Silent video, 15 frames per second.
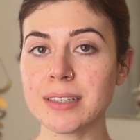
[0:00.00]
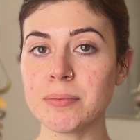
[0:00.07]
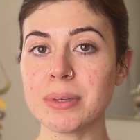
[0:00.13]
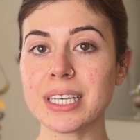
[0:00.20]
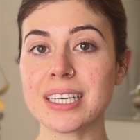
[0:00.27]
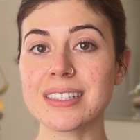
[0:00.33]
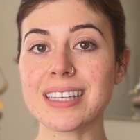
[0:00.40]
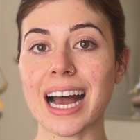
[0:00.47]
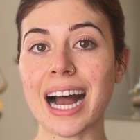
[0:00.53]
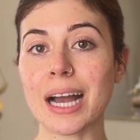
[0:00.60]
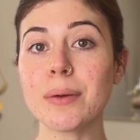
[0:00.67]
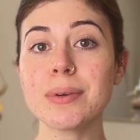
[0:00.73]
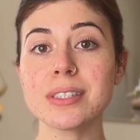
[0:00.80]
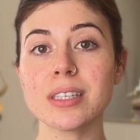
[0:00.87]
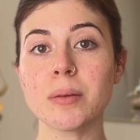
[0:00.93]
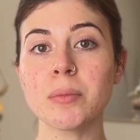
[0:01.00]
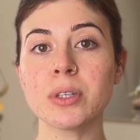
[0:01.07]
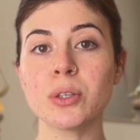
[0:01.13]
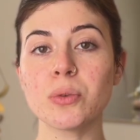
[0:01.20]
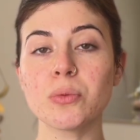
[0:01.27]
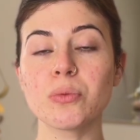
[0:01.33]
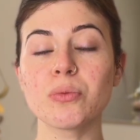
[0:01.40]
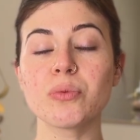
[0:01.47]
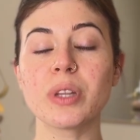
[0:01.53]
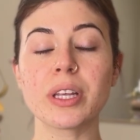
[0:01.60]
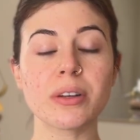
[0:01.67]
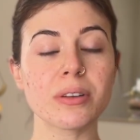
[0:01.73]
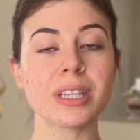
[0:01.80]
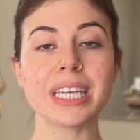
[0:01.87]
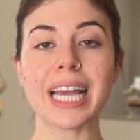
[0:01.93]
because I was someone who
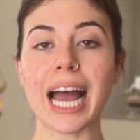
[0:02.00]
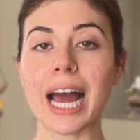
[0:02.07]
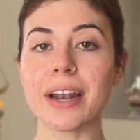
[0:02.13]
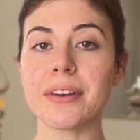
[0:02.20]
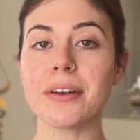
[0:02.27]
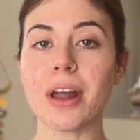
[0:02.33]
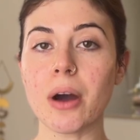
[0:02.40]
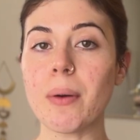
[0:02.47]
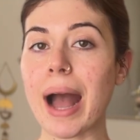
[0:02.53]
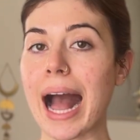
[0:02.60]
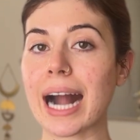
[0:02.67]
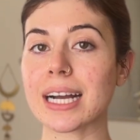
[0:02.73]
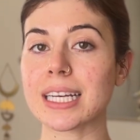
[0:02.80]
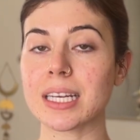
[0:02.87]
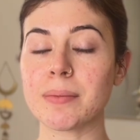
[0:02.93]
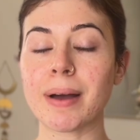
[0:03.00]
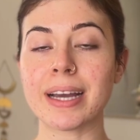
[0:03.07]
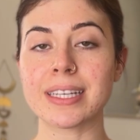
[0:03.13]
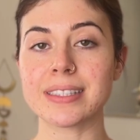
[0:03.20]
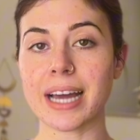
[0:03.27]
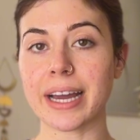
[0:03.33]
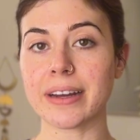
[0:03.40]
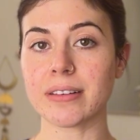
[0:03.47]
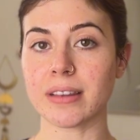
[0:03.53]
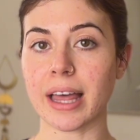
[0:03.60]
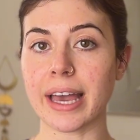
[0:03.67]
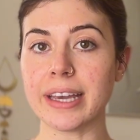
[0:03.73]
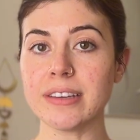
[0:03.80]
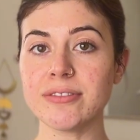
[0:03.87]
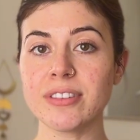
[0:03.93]
literally had no acne my entire
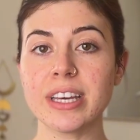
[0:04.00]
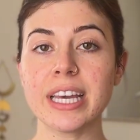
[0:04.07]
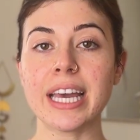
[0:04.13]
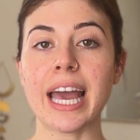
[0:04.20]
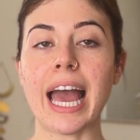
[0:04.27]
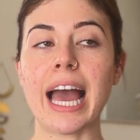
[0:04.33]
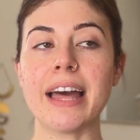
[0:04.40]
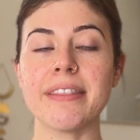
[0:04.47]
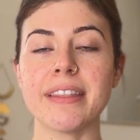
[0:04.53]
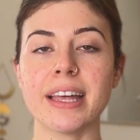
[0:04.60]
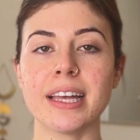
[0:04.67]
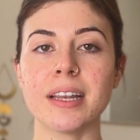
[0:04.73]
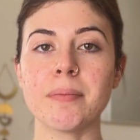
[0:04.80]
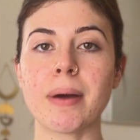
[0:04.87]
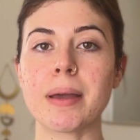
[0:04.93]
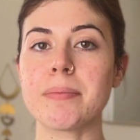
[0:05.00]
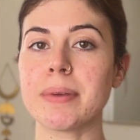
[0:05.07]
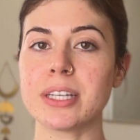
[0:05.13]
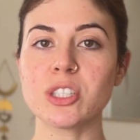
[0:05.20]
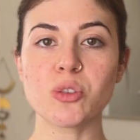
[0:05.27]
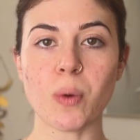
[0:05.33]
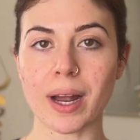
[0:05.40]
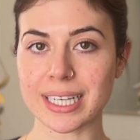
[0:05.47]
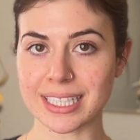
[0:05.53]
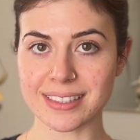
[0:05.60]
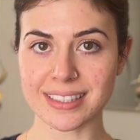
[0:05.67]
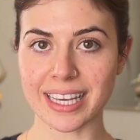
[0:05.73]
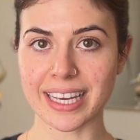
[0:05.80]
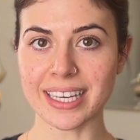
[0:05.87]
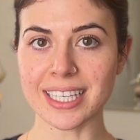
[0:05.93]
life. And then my
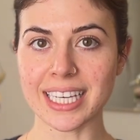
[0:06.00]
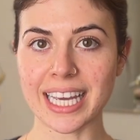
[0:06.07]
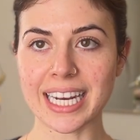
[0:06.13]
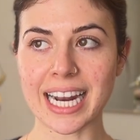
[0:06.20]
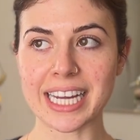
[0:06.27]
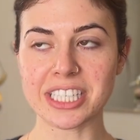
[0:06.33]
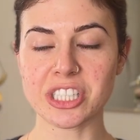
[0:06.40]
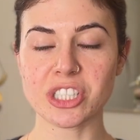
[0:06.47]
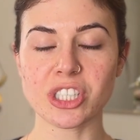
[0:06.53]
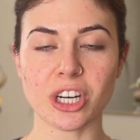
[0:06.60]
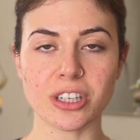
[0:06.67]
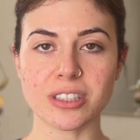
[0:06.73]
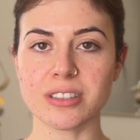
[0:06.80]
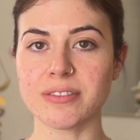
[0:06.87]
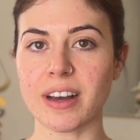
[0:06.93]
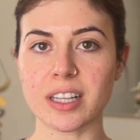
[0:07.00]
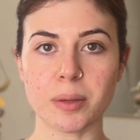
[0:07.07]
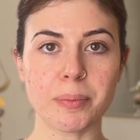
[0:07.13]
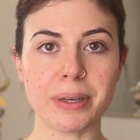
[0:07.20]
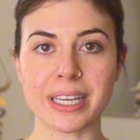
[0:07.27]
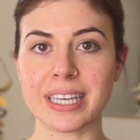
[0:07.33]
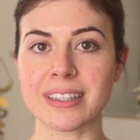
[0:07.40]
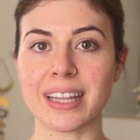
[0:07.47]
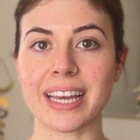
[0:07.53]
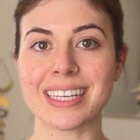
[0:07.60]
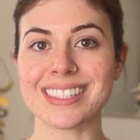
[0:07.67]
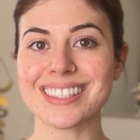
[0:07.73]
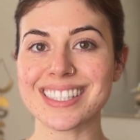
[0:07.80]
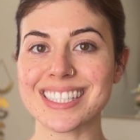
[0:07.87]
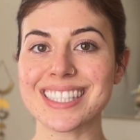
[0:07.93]
mid-20s hit and I just started developing like
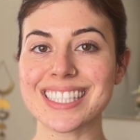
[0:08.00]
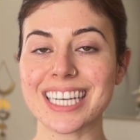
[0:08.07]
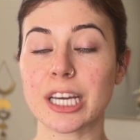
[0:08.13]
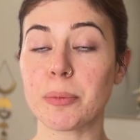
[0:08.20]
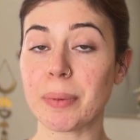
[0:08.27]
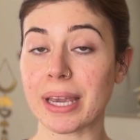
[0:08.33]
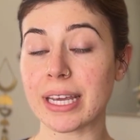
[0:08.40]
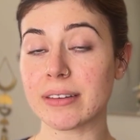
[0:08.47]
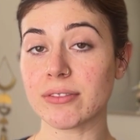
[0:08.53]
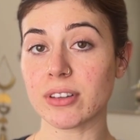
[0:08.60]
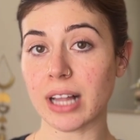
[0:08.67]
cystic, painful